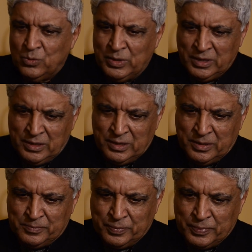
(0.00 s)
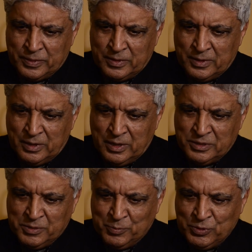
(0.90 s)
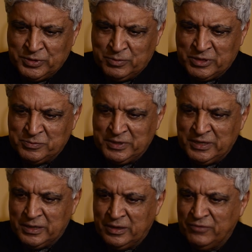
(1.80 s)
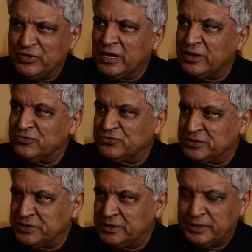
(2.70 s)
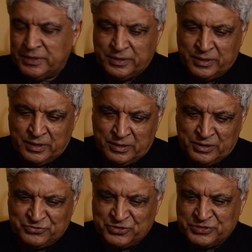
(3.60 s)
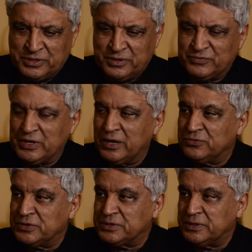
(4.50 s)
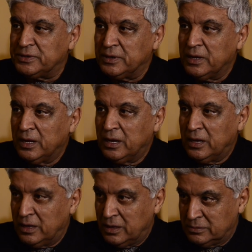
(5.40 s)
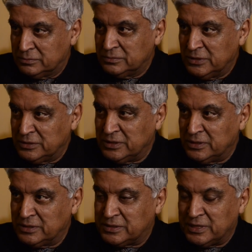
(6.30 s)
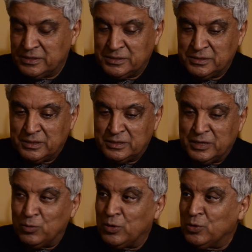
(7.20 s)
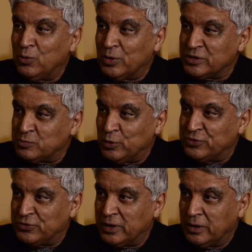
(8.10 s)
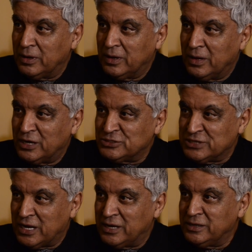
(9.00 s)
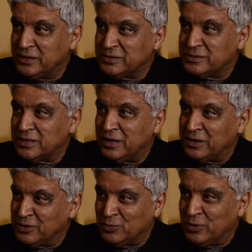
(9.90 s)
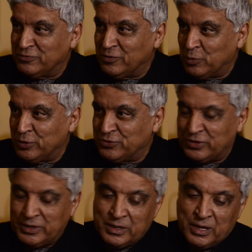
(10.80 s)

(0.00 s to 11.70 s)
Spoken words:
Well, I suppose they must be, if they are interested in literature, if they are interested in these things, they would know it is poetry. And shayari is another word for poetry.